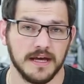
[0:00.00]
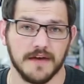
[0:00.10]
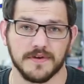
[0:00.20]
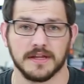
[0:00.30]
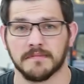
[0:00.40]

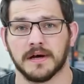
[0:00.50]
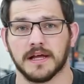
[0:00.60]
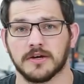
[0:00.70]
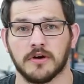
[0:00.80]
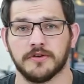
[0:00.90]
If you hit the bell
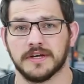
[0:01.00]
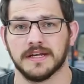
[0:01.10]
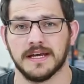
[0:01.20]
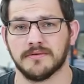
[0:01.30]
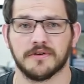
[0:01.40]
icon, you
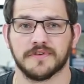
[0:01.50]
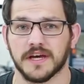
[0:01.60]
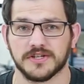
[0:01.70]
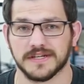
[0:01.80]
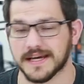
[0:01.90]
get an email
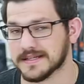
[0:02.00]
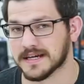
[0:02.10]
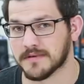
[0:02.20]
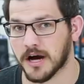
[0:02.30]
notification anytime